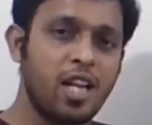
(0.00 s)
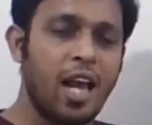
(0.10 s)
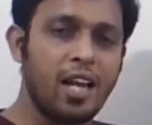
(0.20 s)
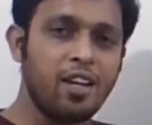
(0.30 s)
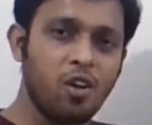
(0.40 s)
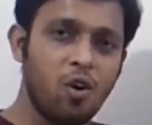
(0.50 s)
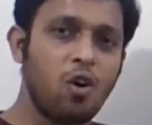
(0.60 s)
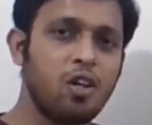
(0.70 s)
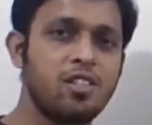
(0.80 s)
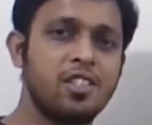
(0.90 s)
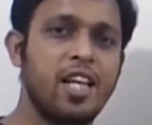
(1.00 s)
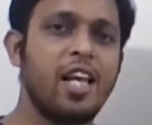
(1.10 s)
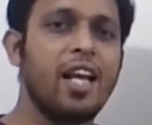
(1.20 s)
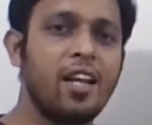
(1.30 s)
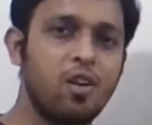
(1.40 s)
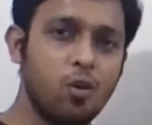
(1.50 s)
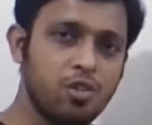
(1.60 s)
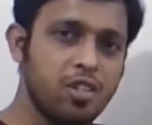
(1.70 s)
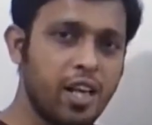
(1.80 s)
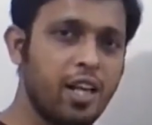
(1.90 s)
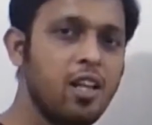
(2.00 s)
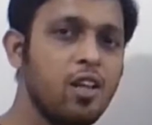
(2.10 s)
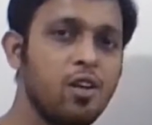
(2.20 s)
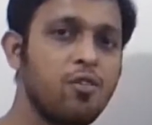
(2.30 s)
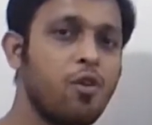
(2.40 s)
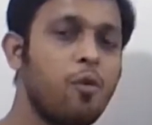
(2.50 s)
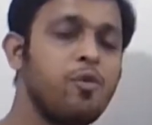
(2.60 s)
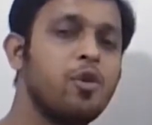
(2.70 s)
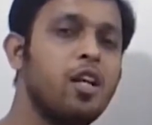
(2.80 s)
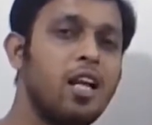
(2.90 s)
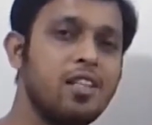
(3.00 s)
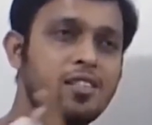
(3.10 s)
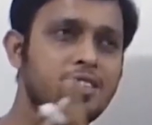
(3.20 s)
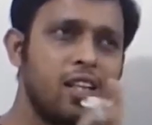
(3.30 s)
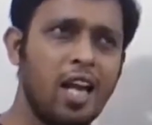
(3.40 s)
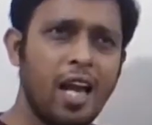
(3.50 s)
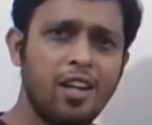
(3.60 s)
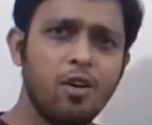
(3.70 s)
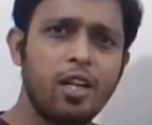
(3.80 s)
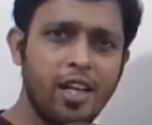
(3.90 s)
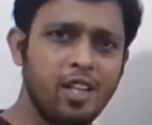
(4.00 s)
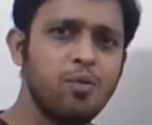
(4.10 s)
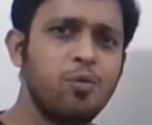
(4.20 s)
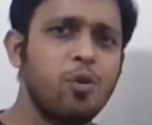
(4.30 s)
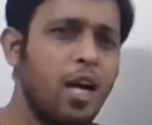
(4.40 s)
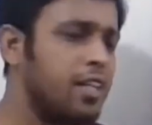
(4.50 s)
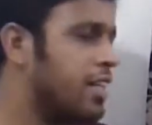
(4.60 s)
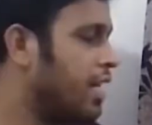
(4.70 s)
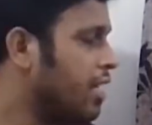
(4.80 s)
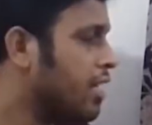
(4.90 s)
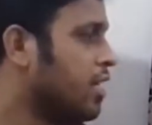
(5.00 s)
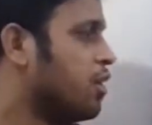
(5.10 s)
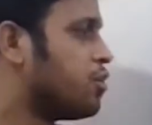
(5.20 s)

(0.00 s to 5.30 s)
tan, cot, sec and cosec from your class 9 or 10th book, I think,